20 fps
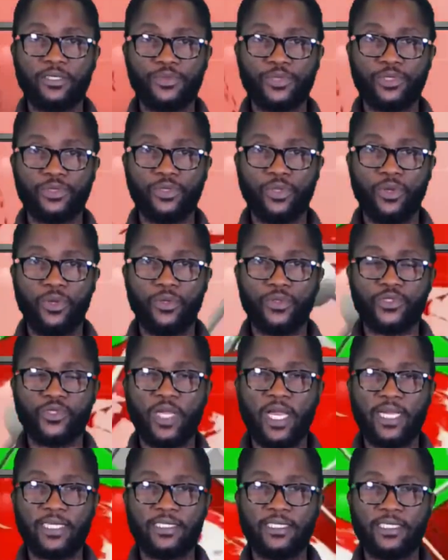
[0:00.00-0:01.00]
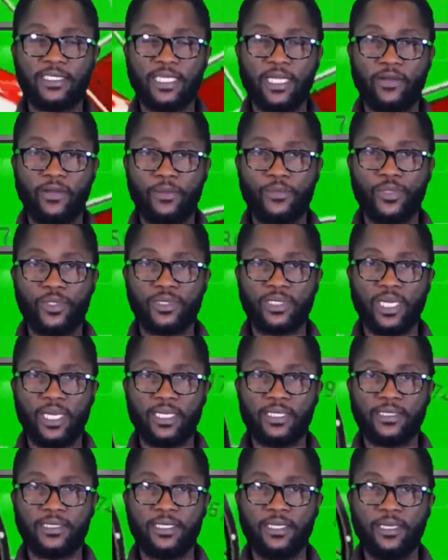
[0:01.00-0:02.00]
option all to access our
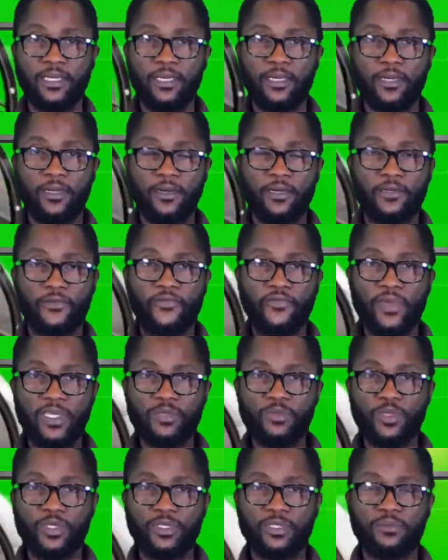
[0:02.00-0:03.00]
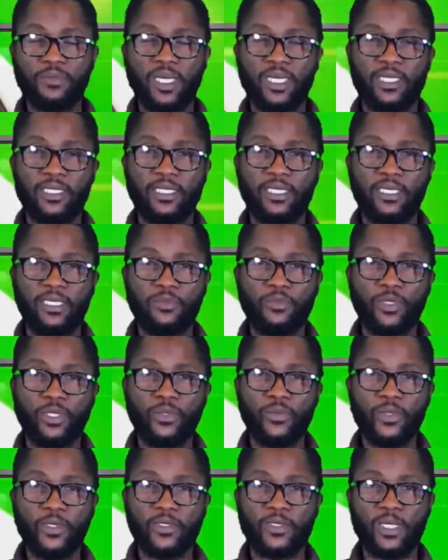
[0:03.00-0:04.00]
broadcast. On Facebook, Babangba Gide Imo
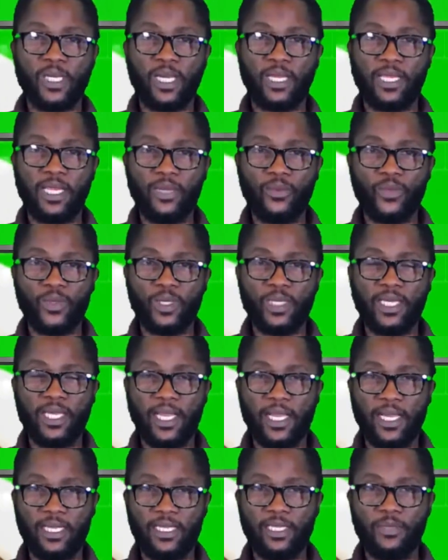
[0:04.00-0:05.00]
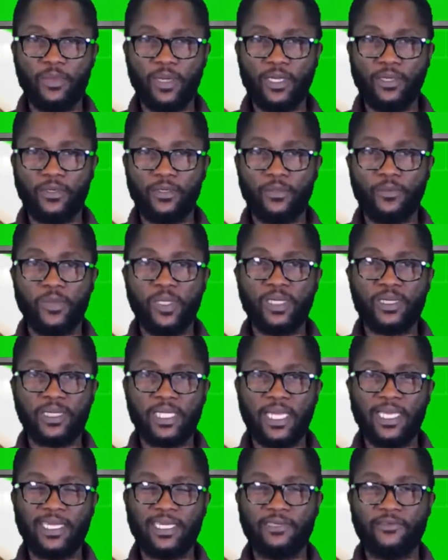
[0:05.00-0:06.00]
with Alawiye Adebayo, please
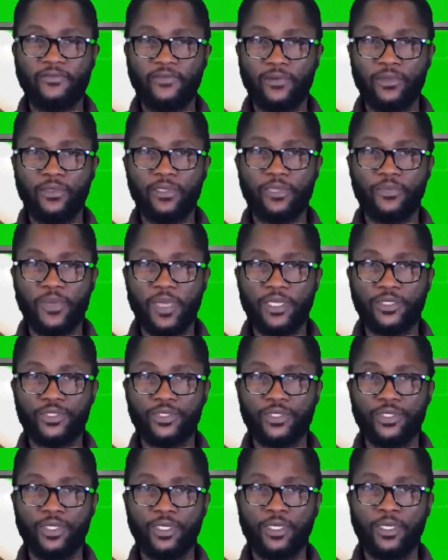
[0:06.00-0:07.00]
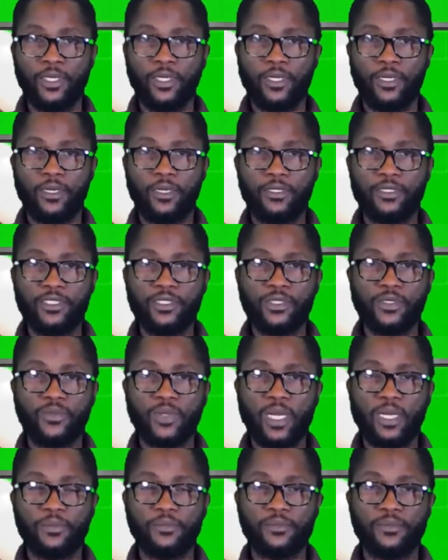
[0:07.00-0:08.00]
like and follow the page. On
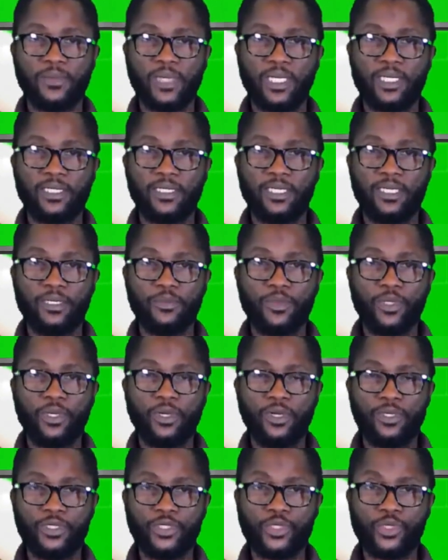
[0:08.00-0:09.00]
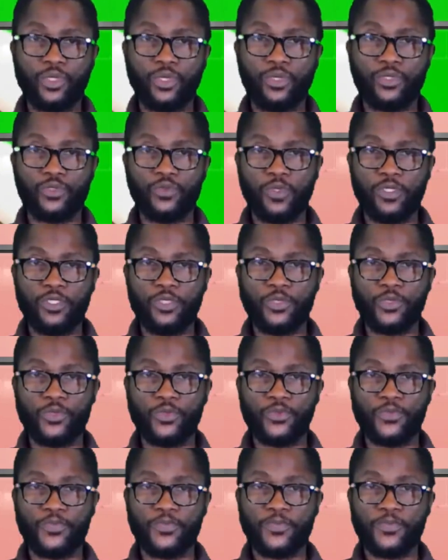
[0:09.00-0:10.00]
Instagram,
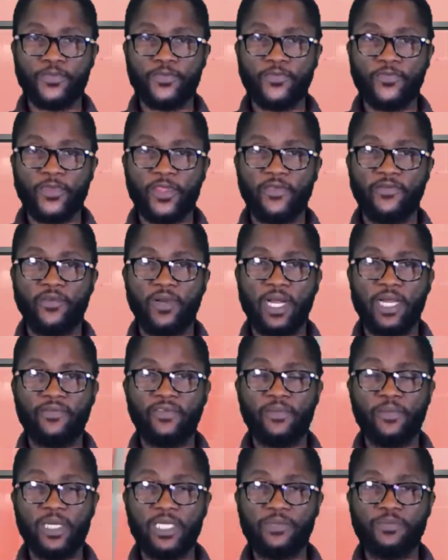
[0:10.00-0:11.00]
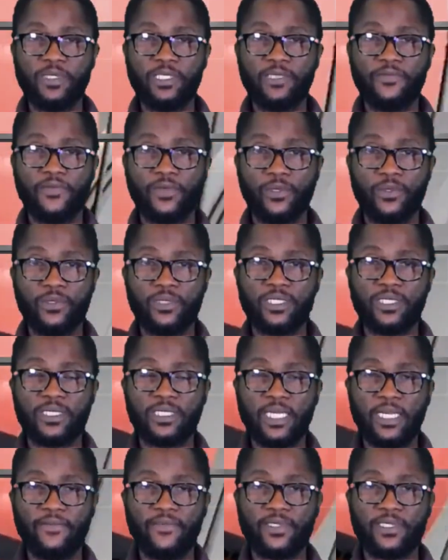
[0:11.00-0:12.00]
@babangbagideimo_22. For advertisement of your goods and
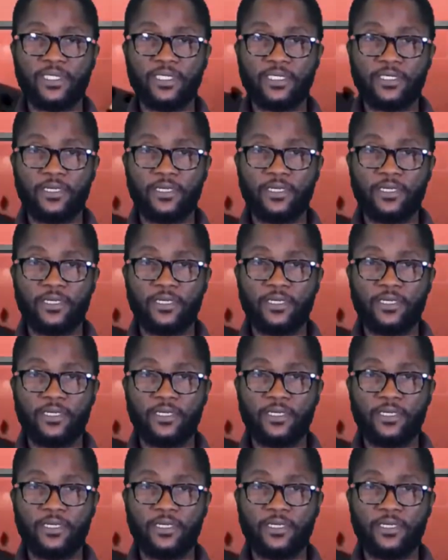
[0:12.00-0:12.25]
services,